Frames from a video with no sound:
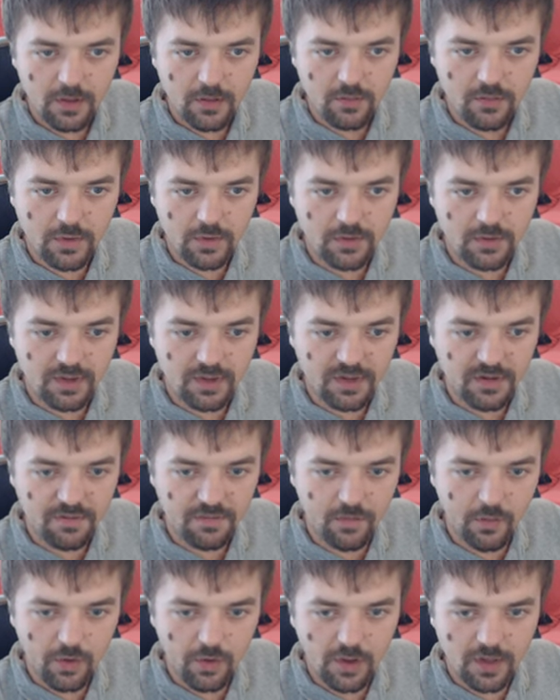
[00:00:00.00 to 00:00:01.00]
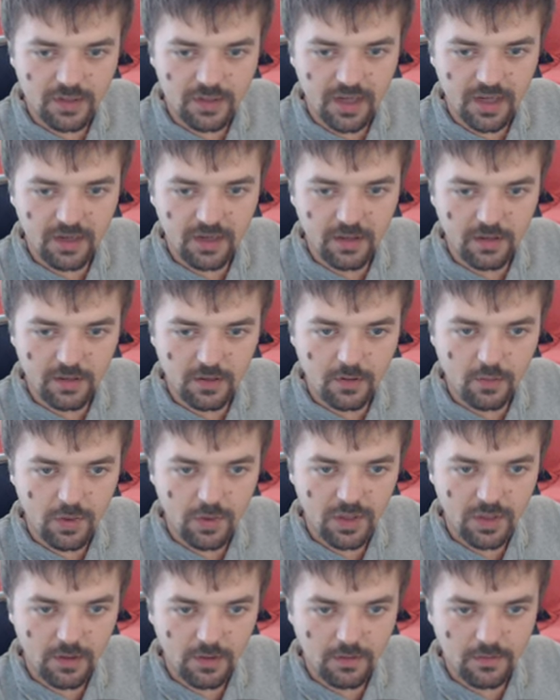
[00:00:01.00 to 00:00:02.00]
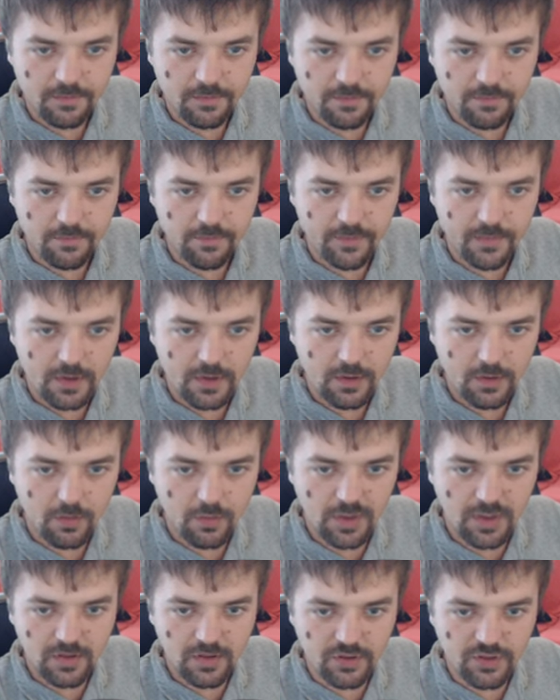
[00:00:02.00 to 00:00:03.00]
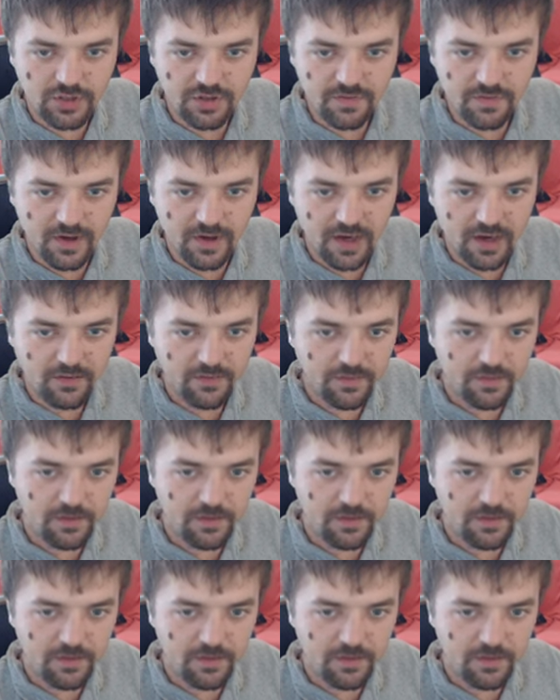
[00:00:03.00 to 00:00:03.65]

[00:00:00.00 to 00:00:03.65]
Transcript: rook to e four, attacking the queen, queen to g five,